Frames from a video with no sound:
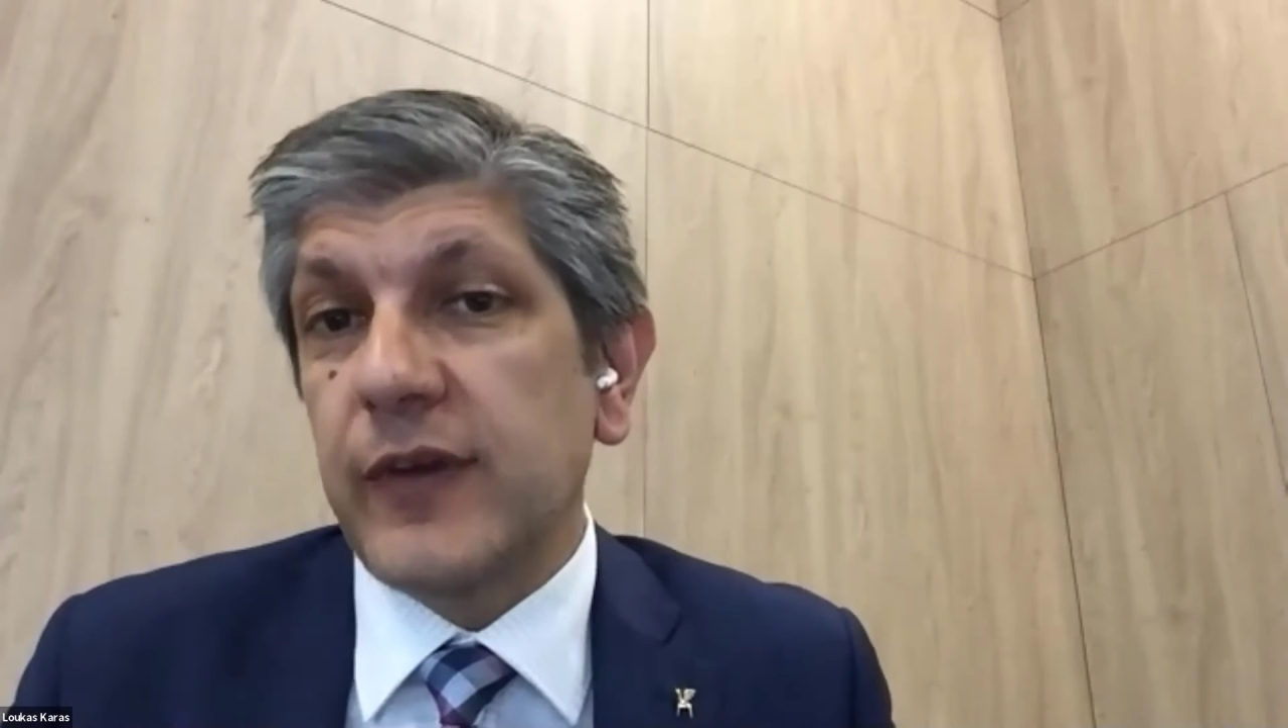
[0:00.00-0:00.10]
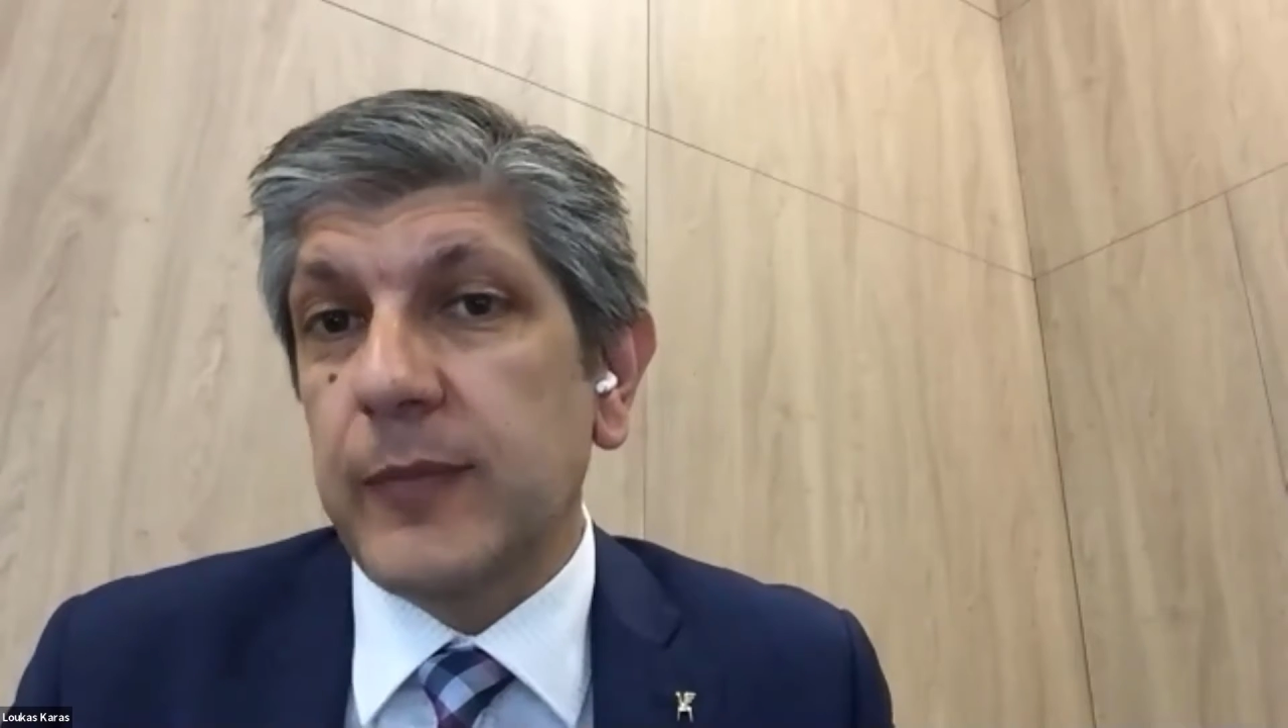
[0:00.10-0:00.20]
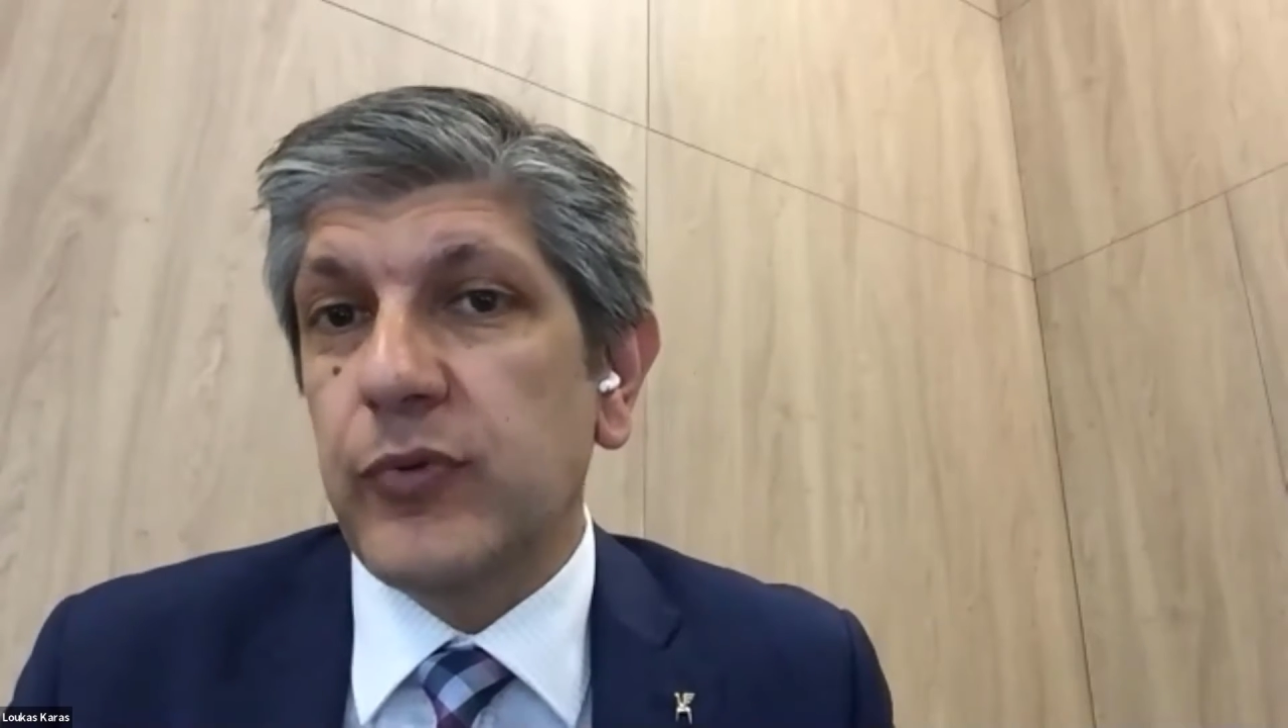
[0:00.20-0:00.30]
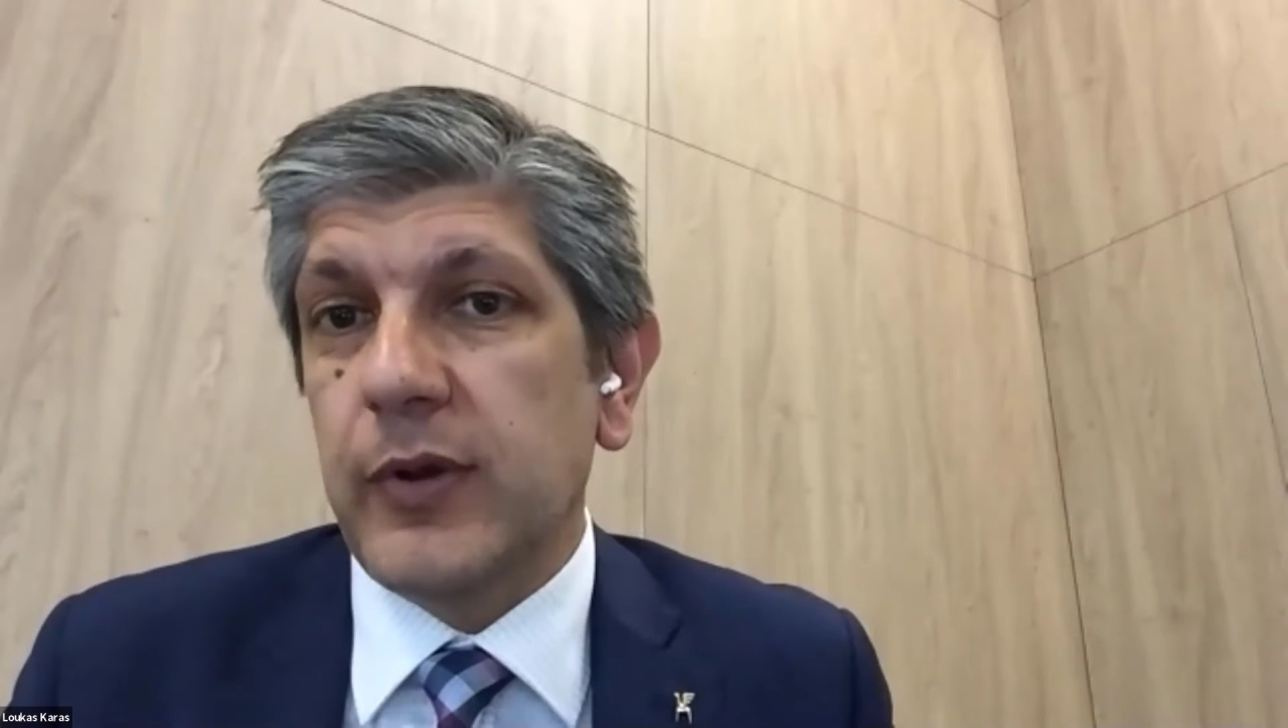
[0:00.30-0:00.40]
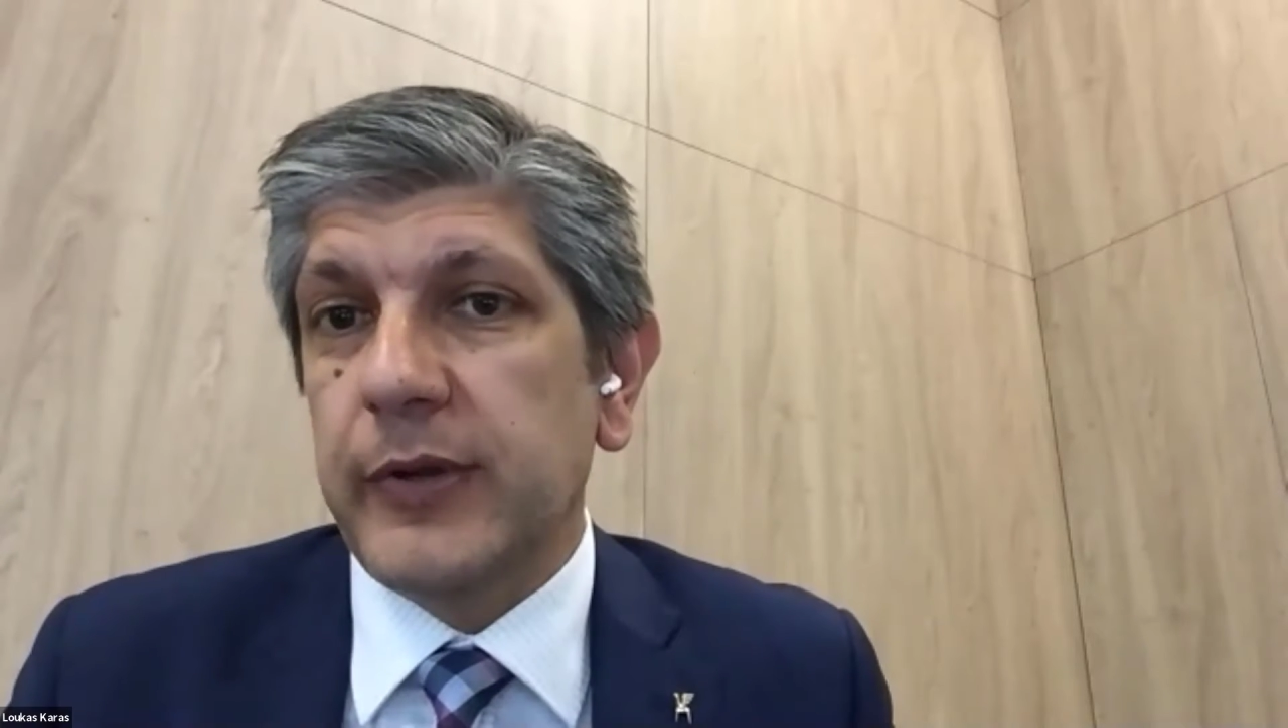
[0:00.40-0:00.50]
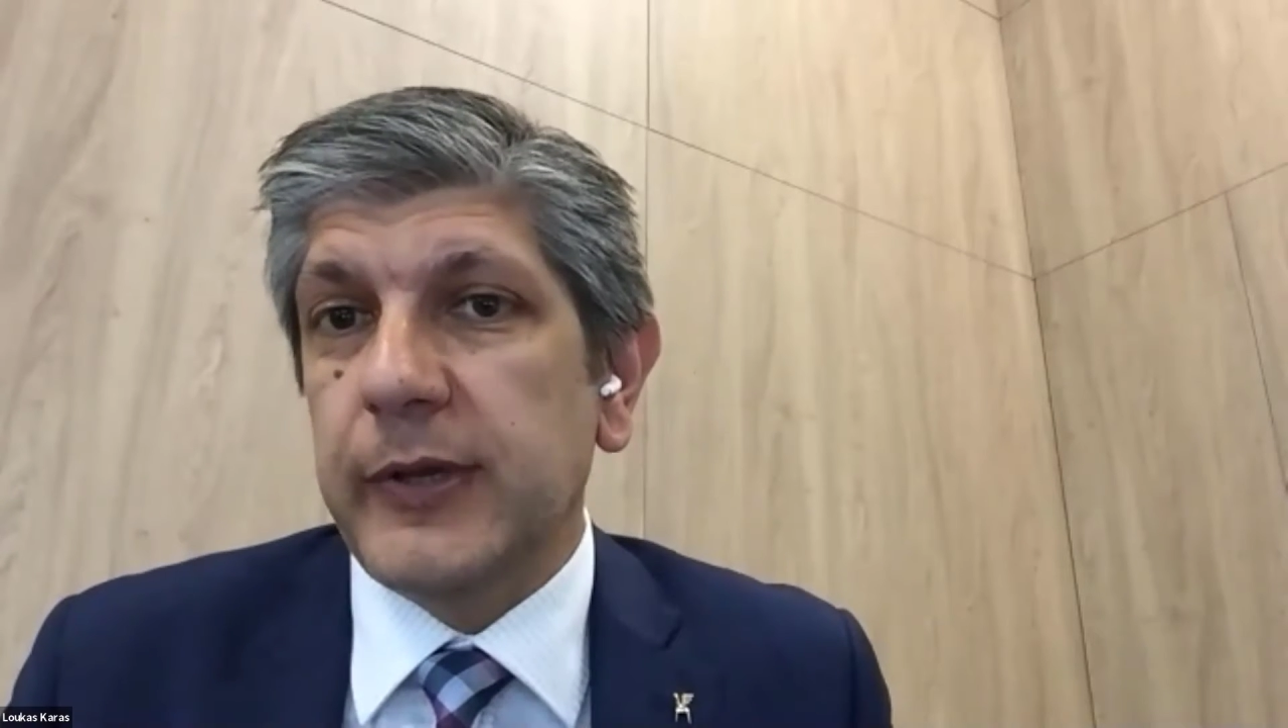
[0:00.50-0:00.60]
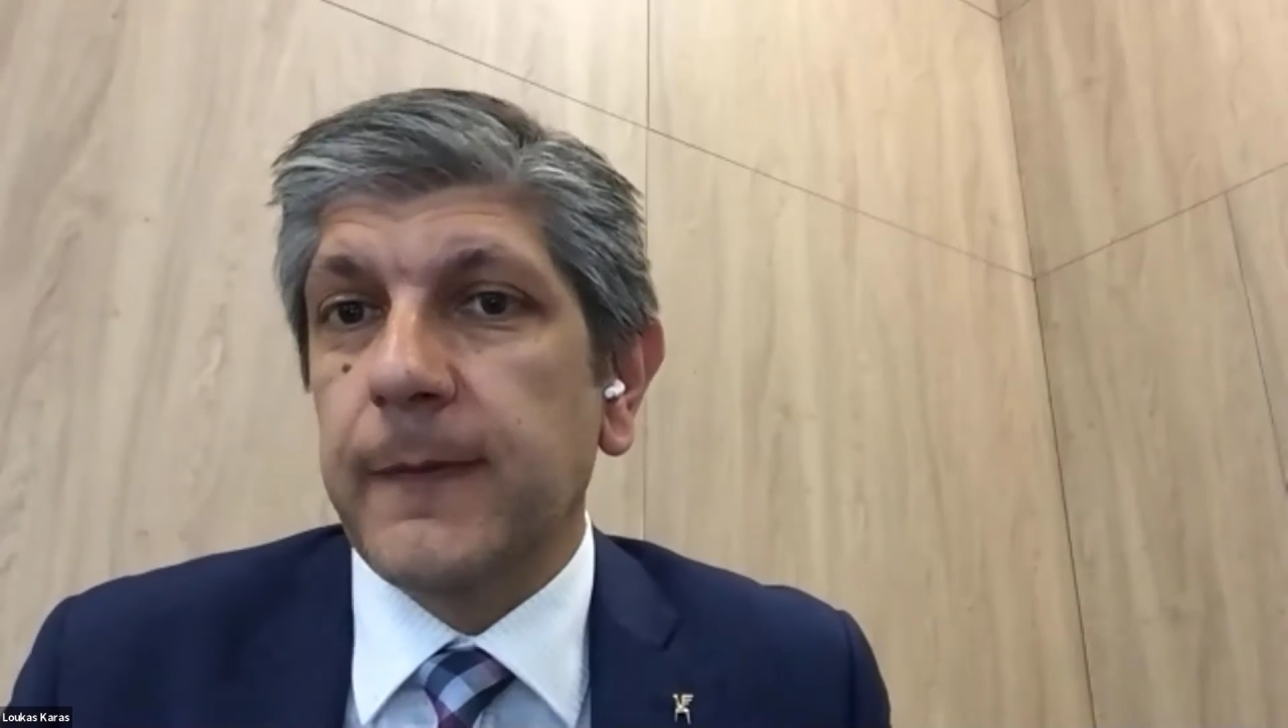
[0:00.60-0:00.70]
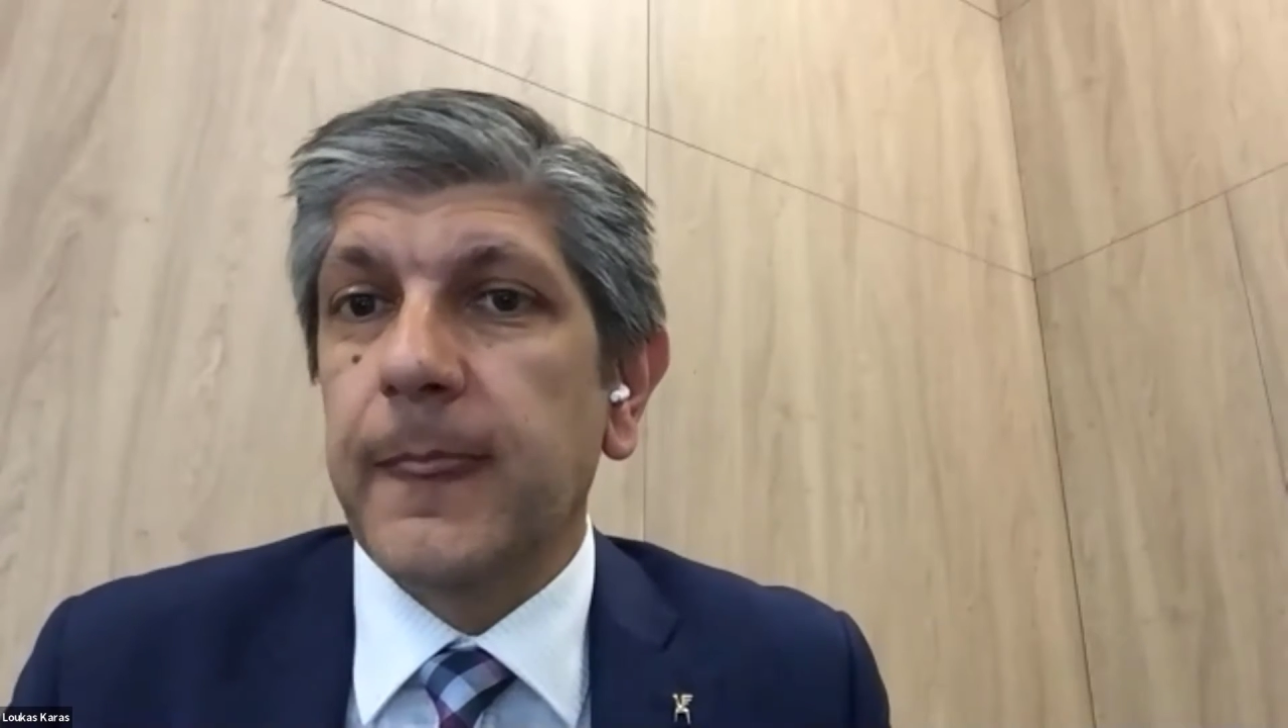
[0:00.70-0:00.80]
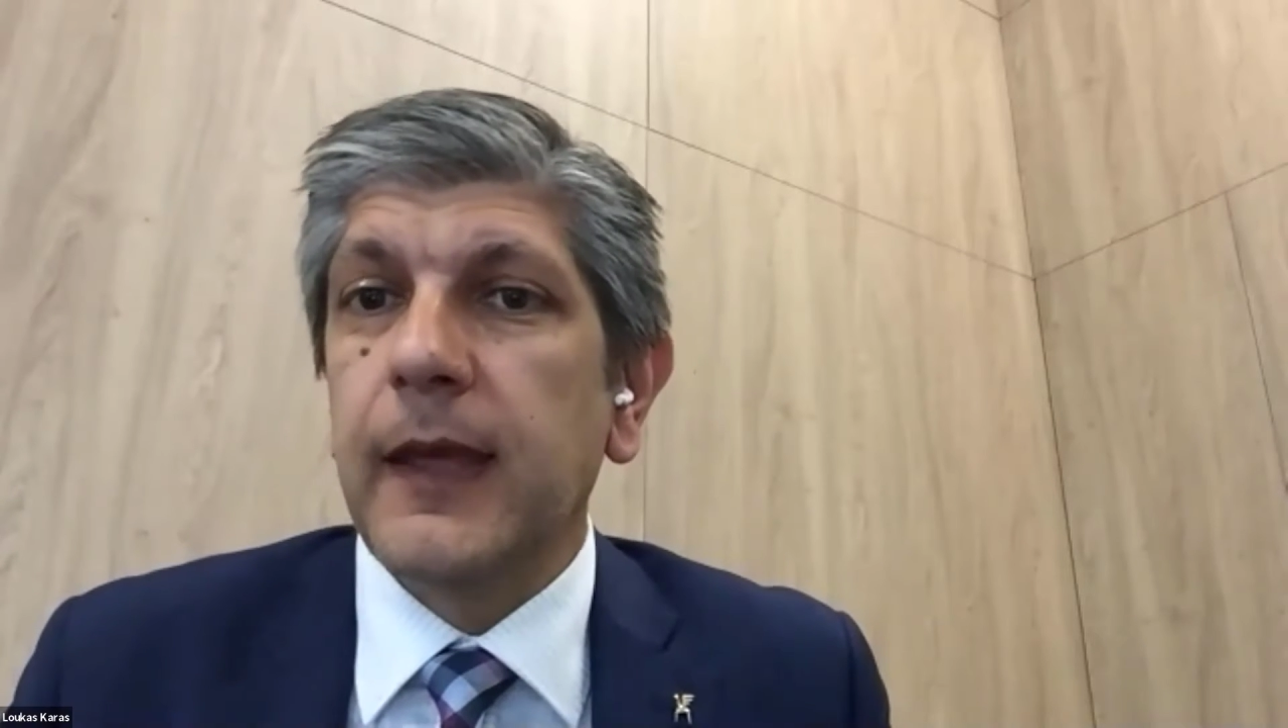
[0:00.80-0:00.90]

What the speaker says: February.